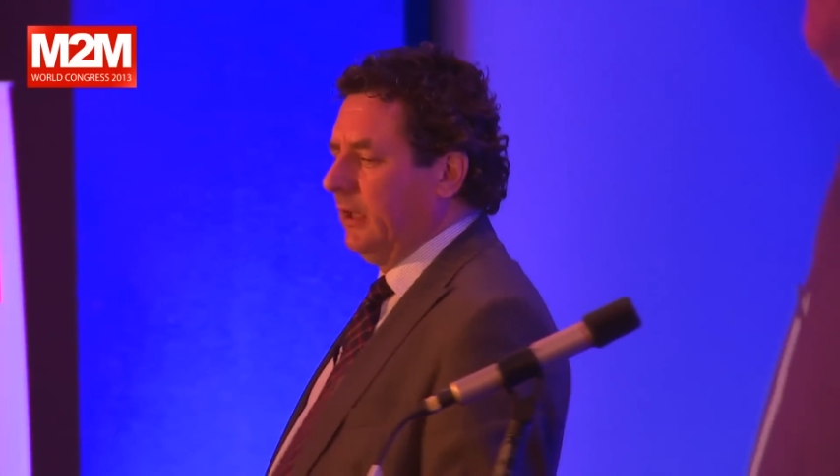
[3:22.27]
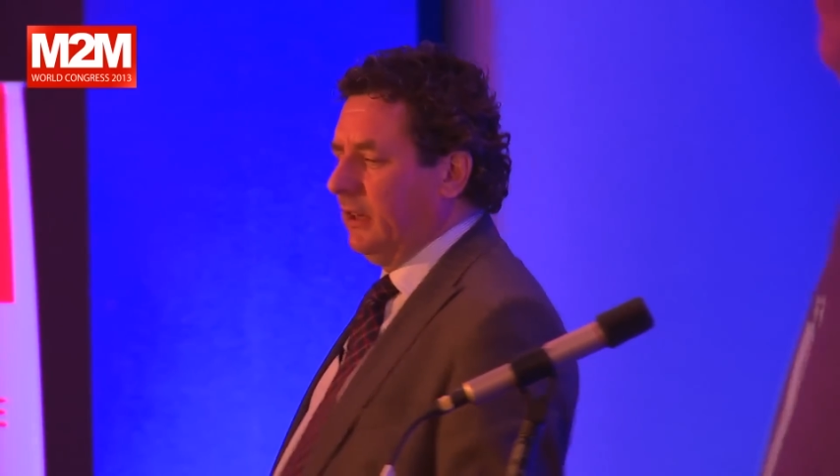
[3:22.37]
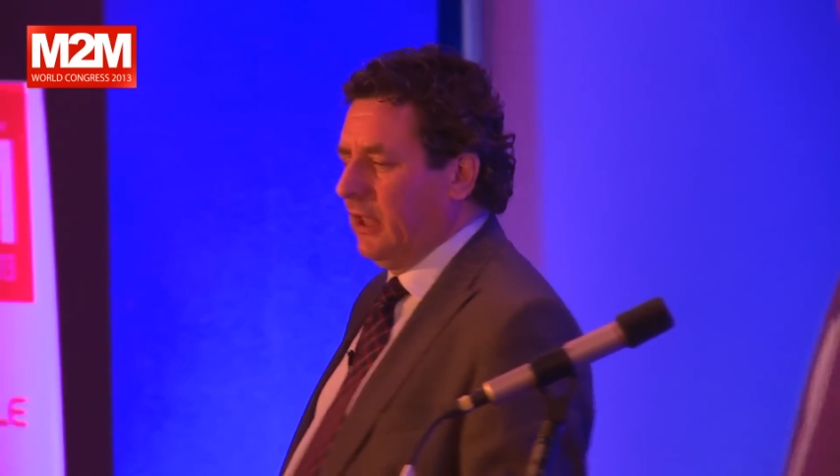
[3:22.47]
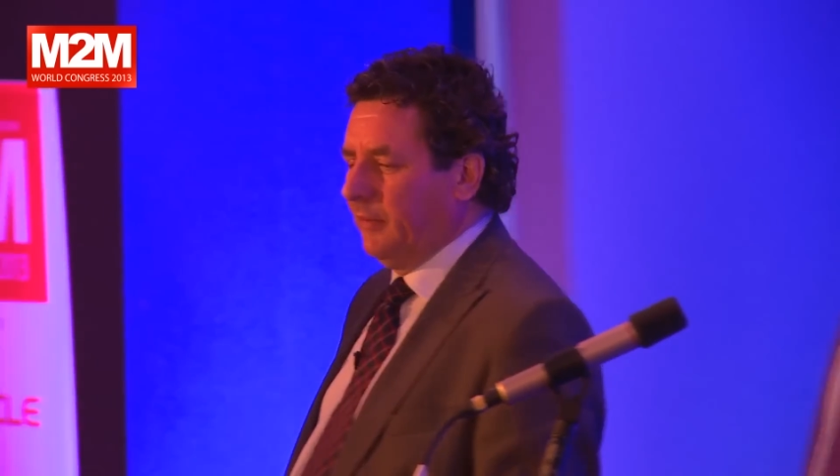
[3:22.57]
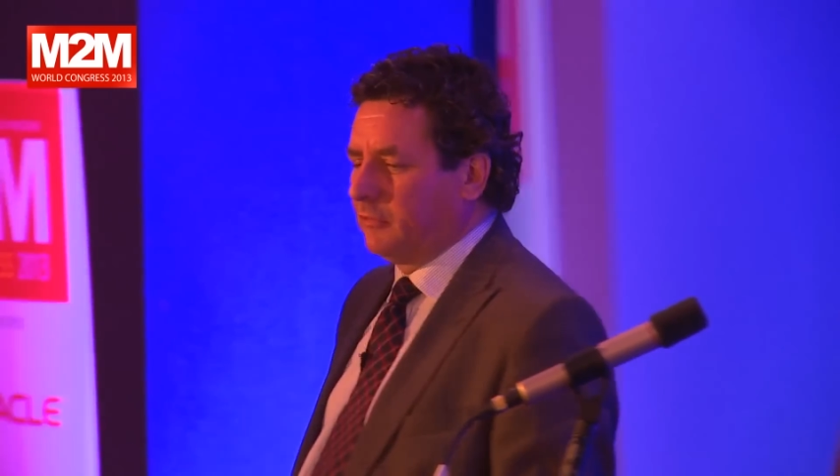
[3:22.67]

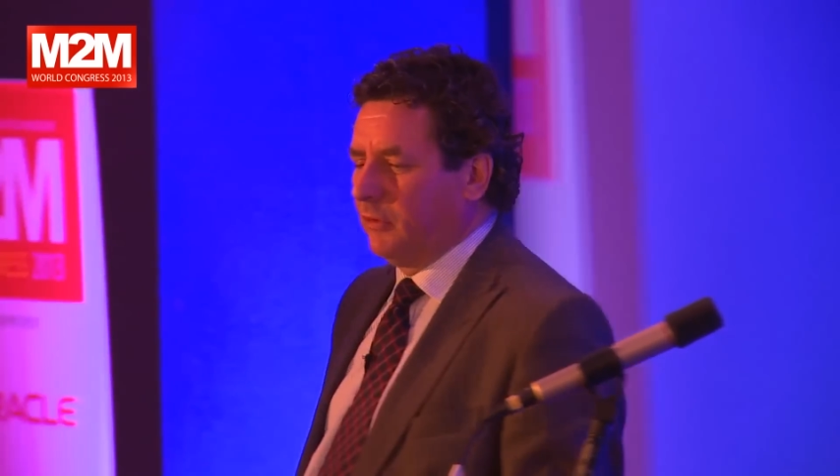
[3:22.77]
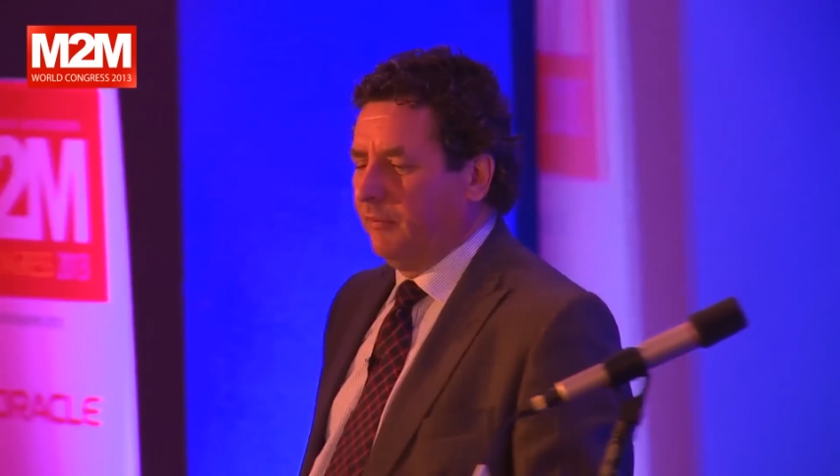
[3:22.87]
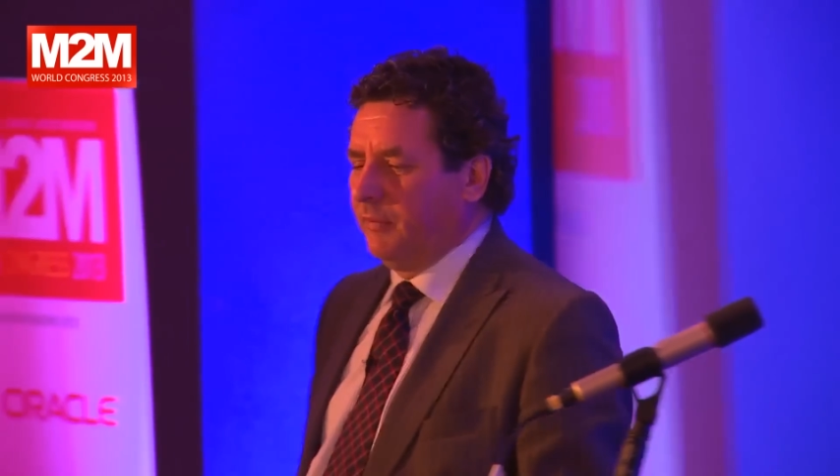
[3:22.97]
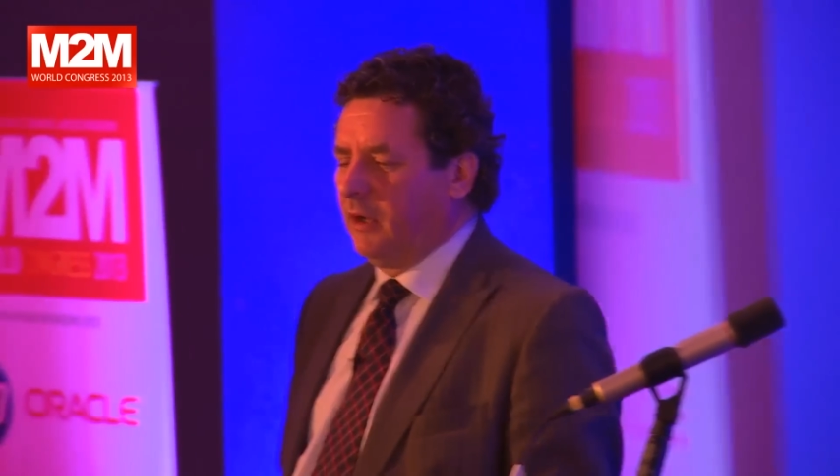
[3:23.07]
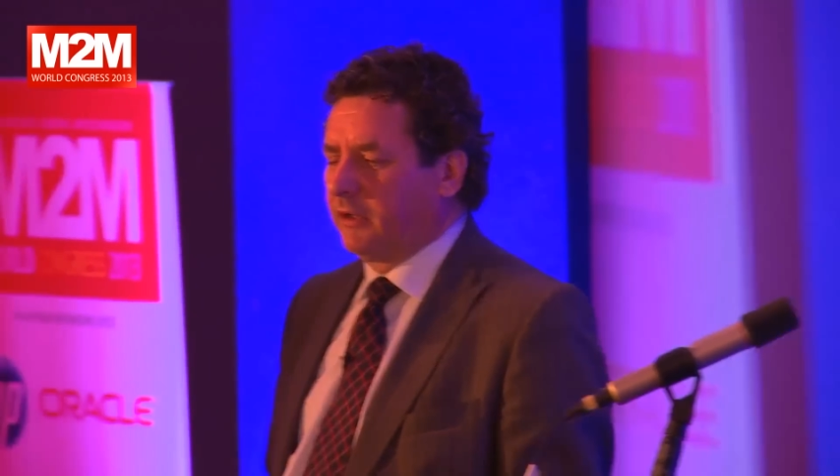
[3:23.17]
in the
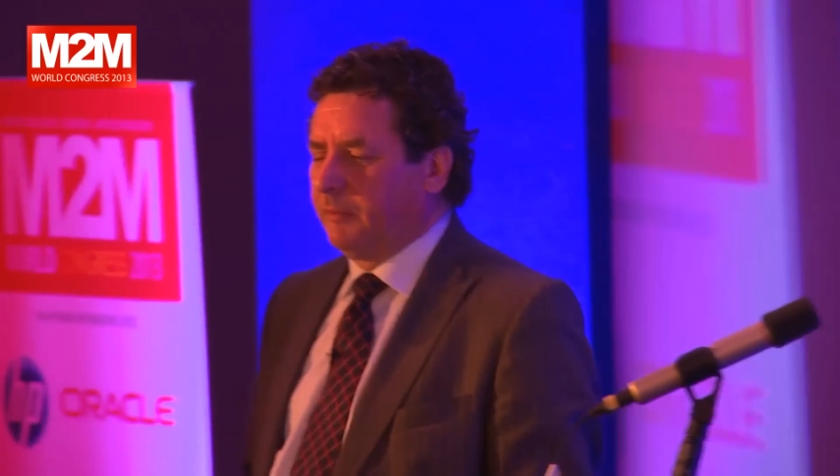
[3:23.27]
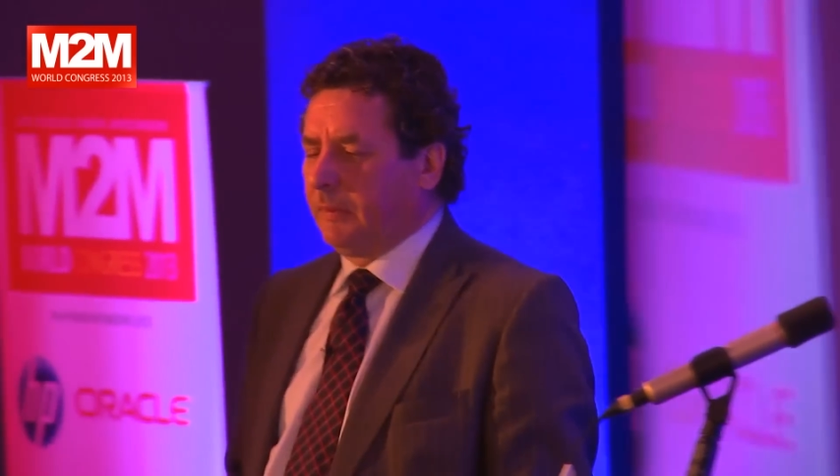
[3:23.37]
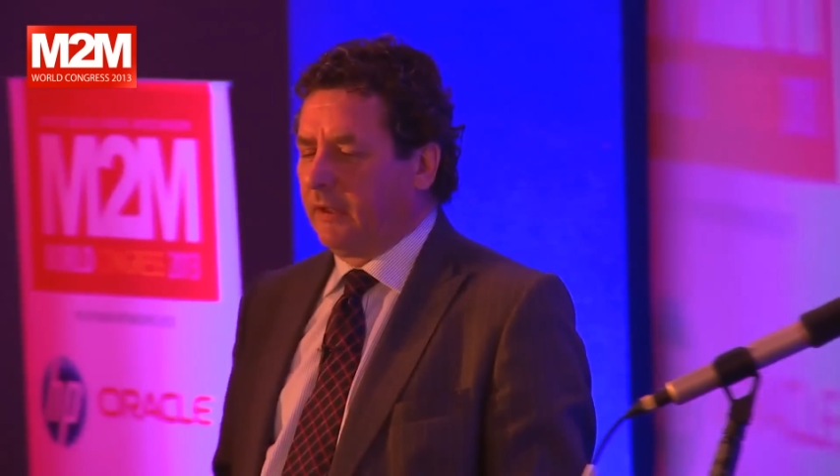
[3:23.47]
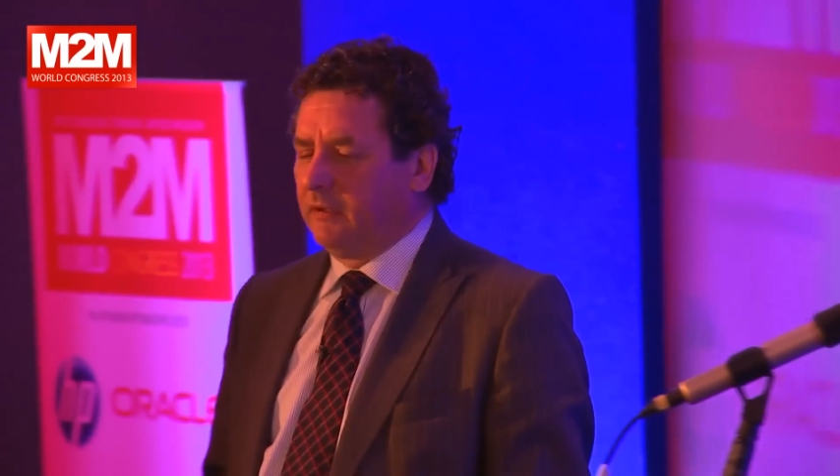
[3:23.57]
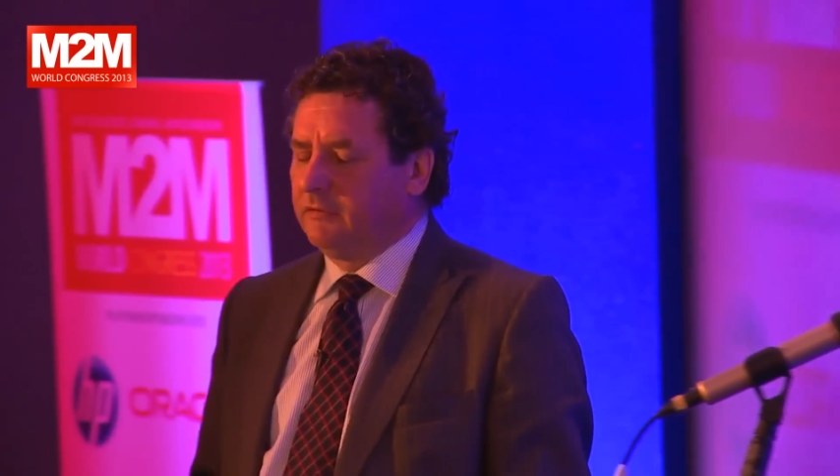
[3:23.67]
M2M
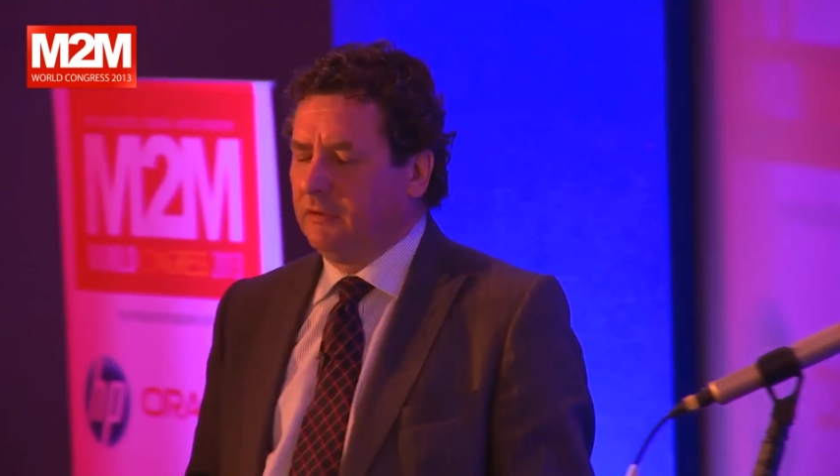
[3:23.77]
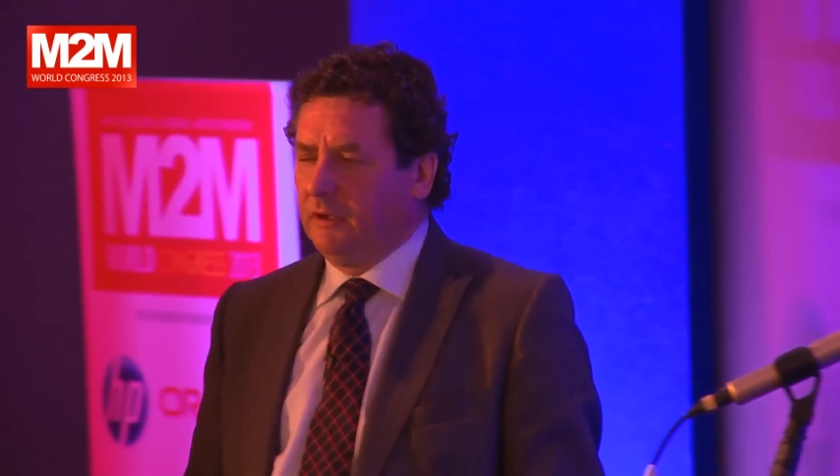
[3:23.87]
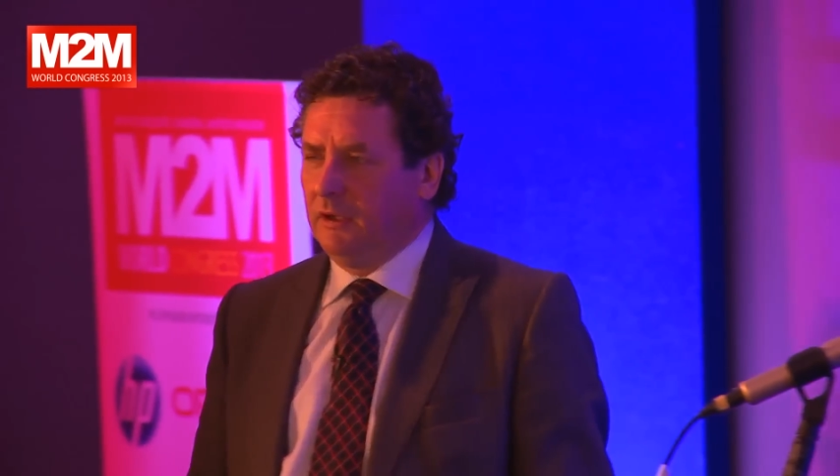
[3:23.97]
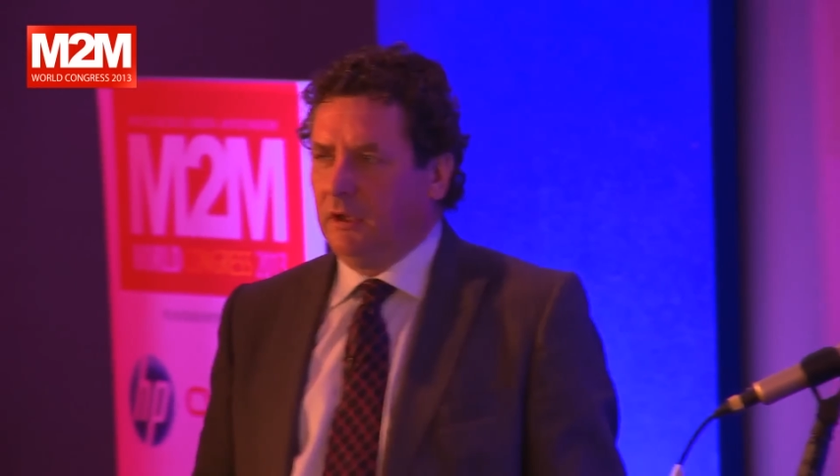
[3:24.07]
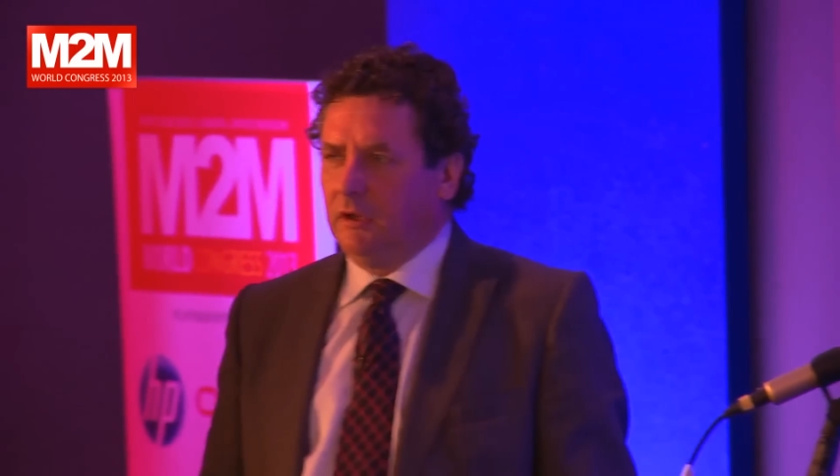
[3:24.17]
marketplace.